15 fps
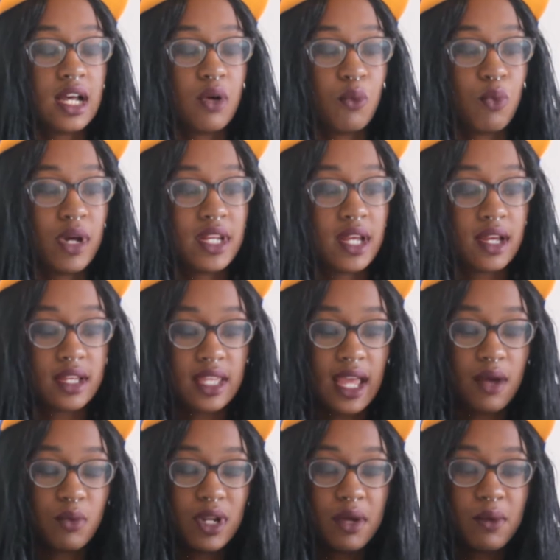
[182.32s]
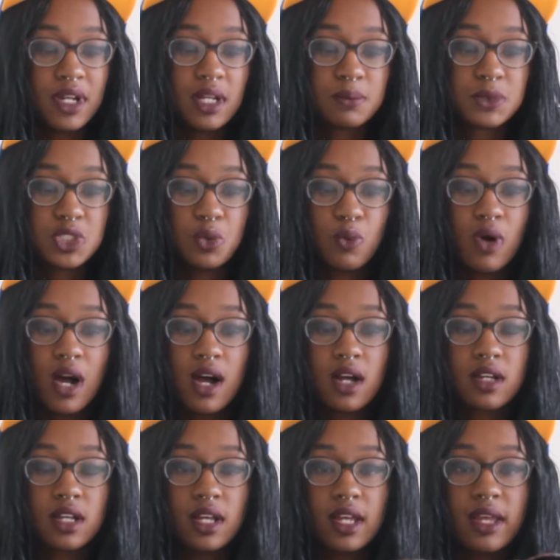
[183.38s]
when I went up to
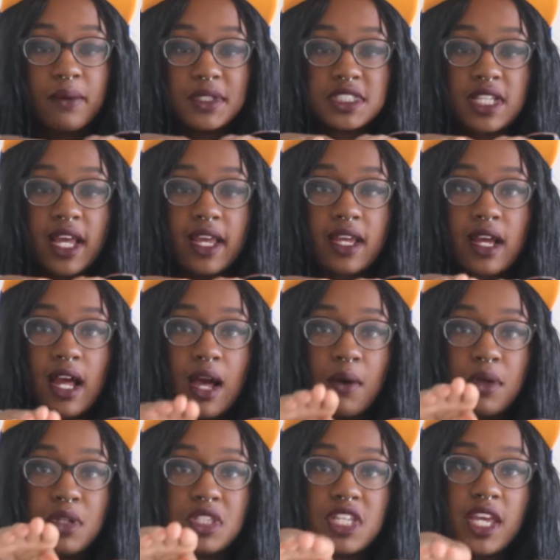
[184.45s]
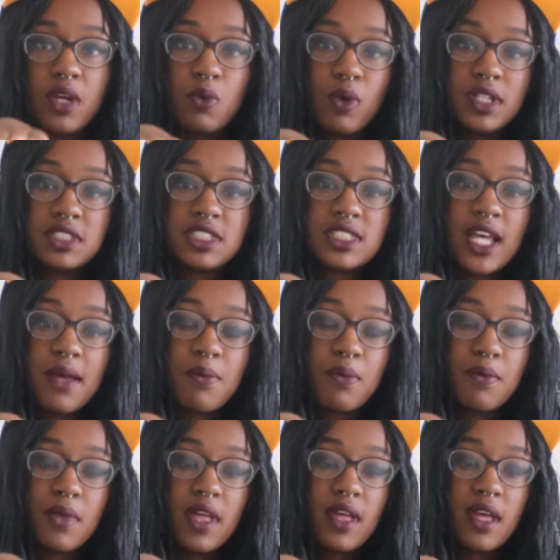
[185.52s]
walk, it was like I would take one step
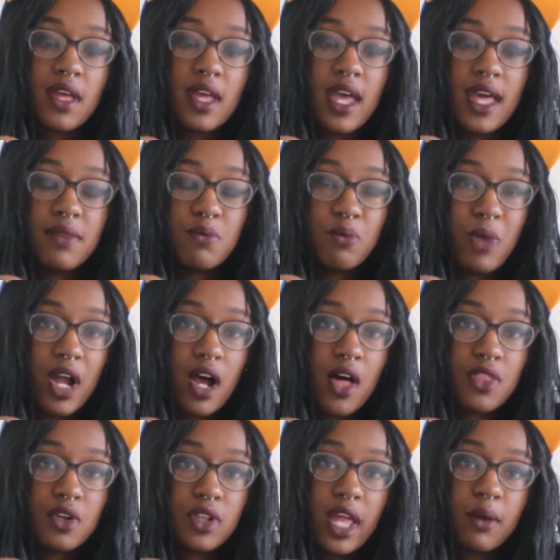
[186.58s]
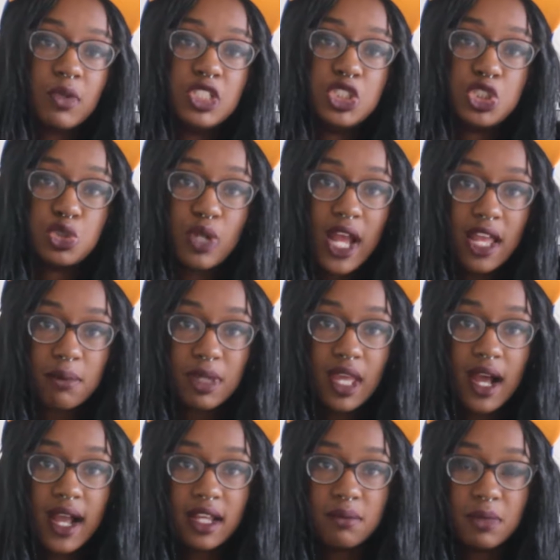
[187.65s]
and my other leg would drag
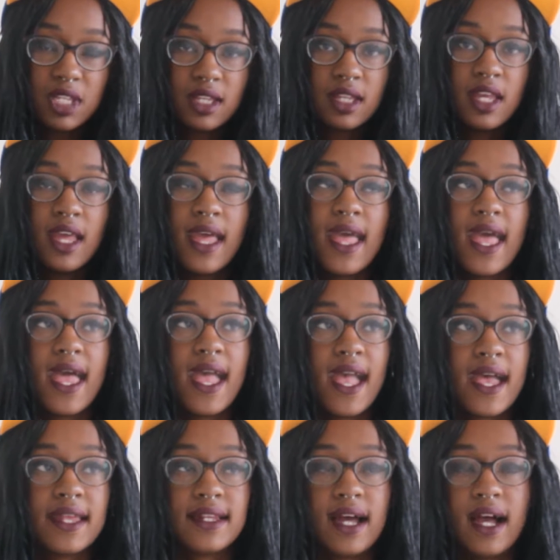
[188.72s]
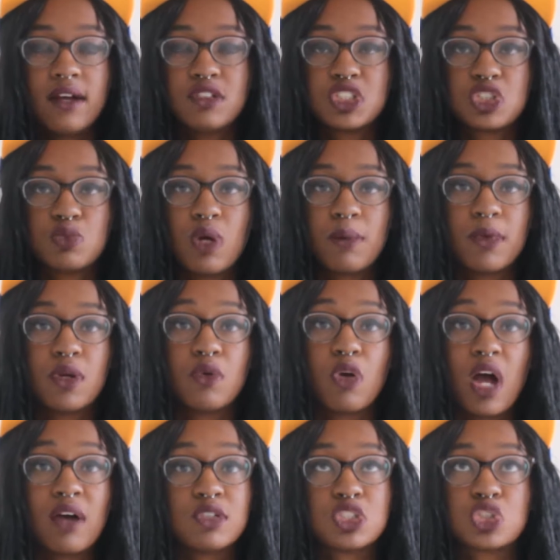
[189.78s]
behind me. And I just
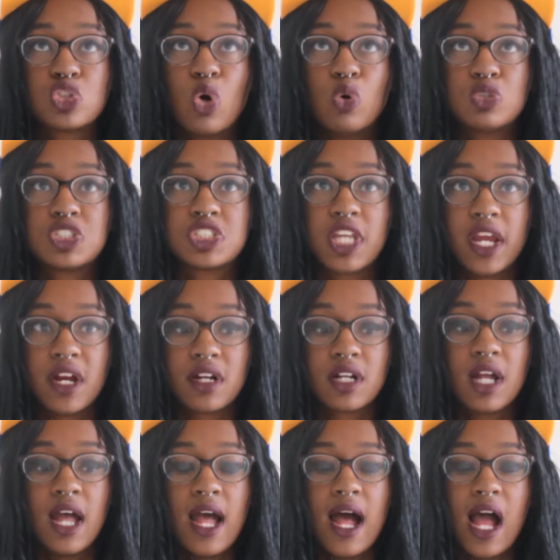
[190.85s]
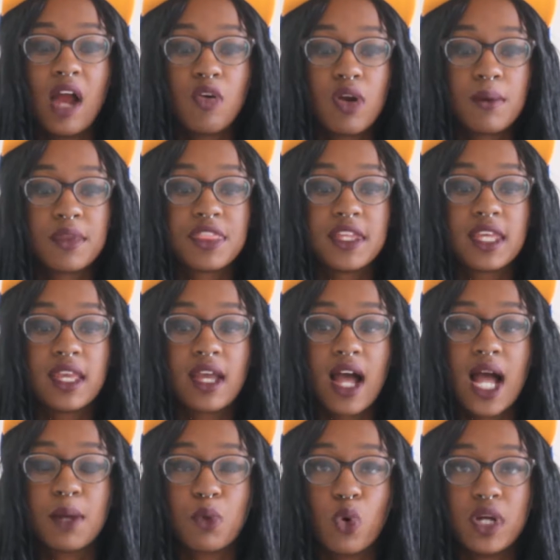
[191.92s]
remember I was so scared. I remember thinking
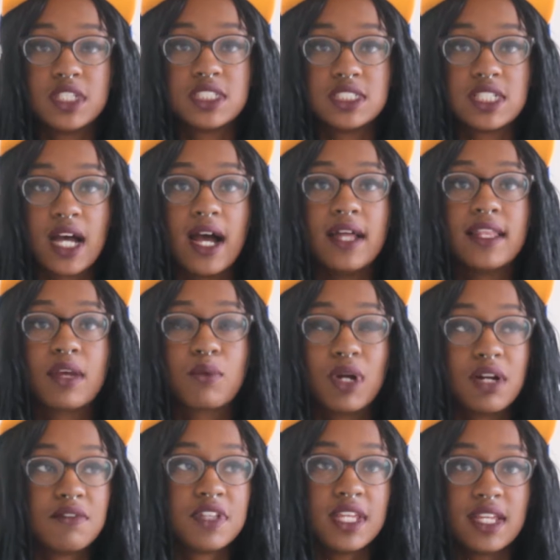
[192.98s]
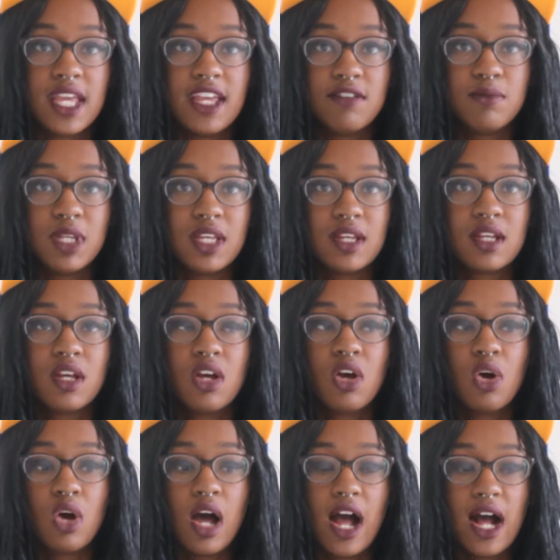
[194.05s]
I'm going to die. Like, whatever they gave me,
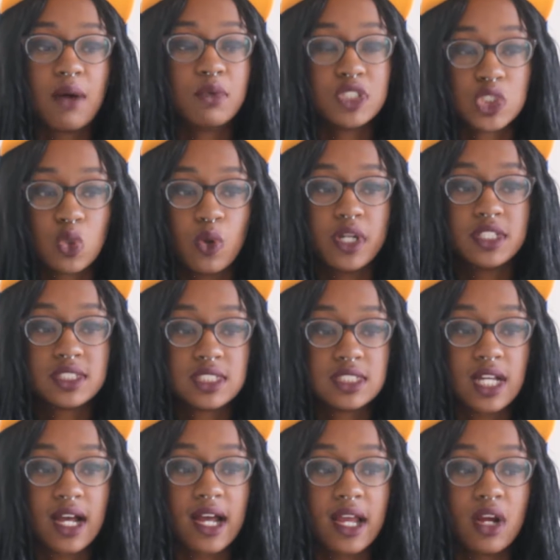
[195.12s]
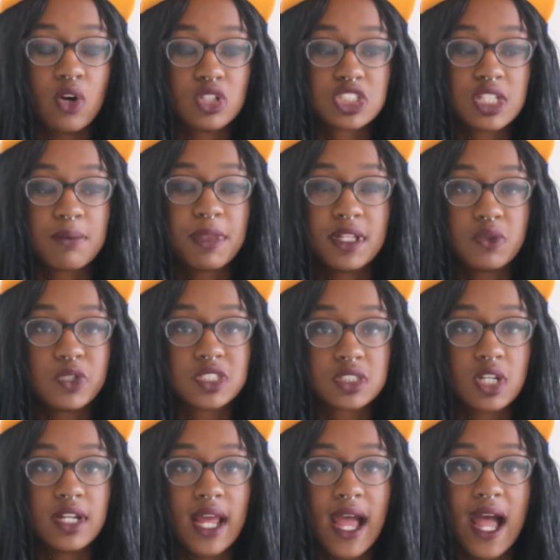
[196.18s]
I was going to die, or something
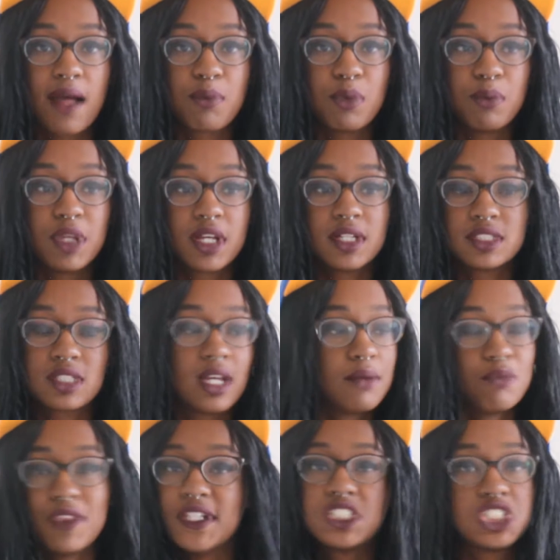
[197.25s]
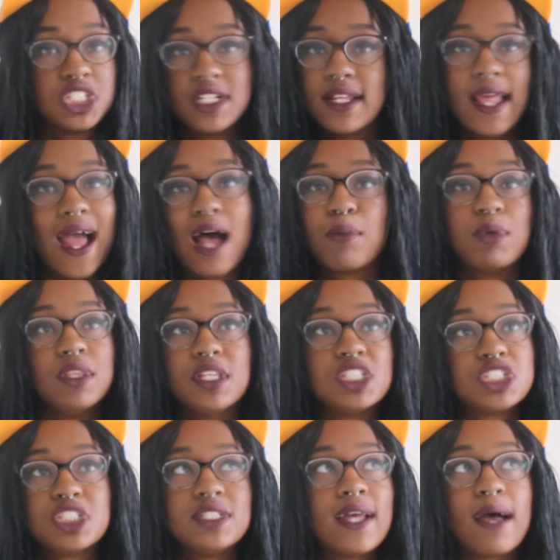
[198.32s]
was going to happen, because this shouldn't happen.
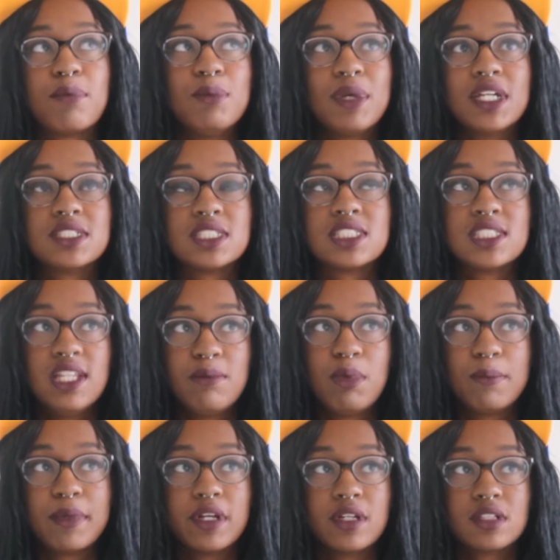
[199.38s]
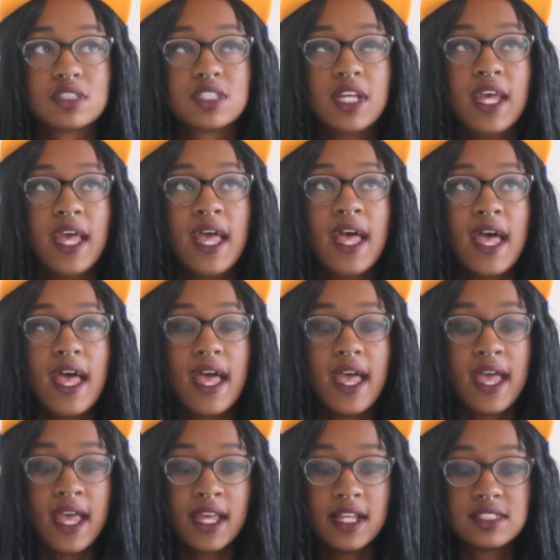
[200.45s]
This shouldn't happen because of sleeping pills.
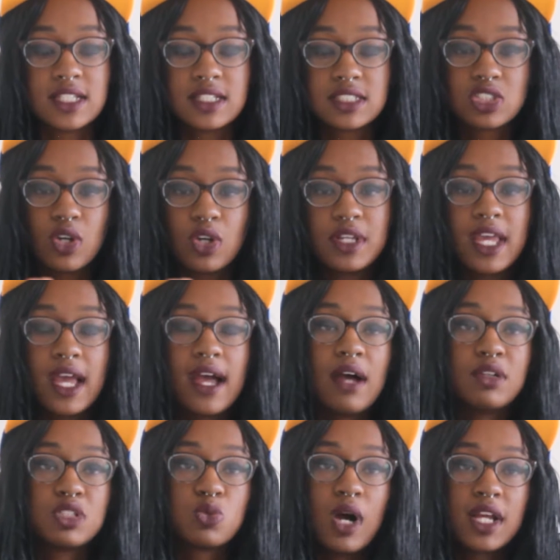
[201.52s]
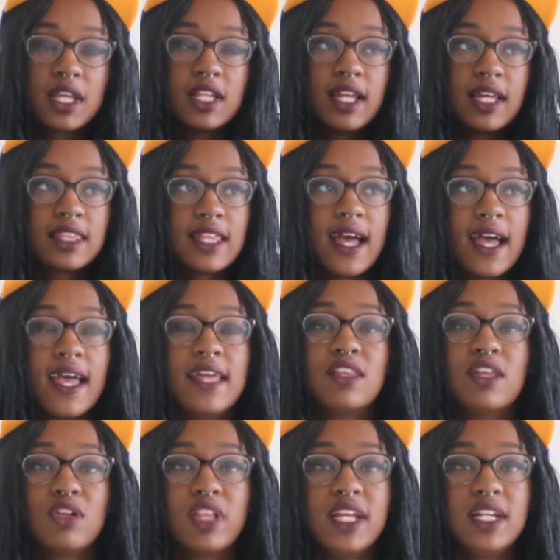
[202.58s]
And so yeah, I was walking like that, and
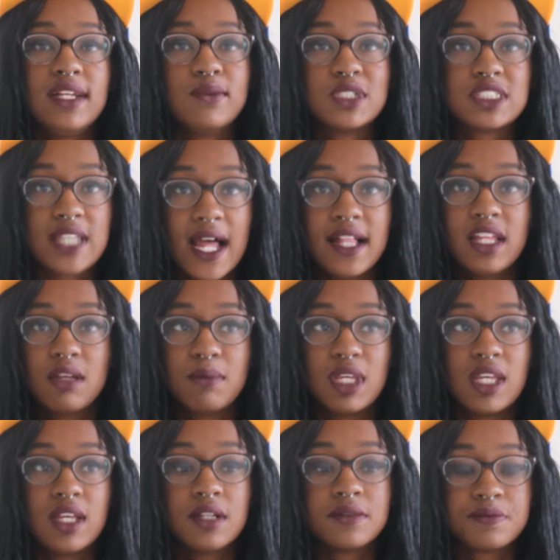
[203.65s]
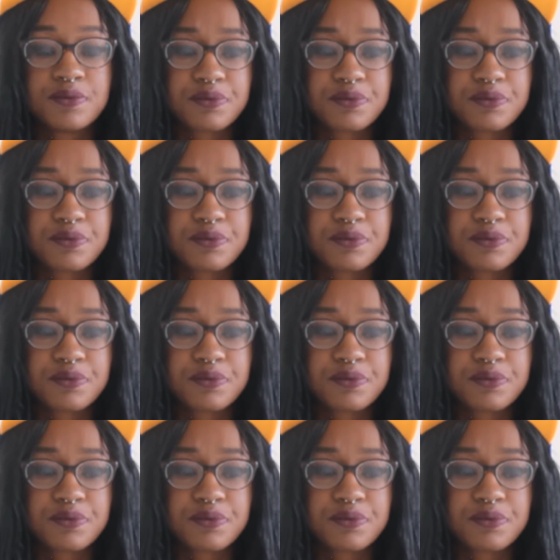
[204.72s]
the lady was telling me,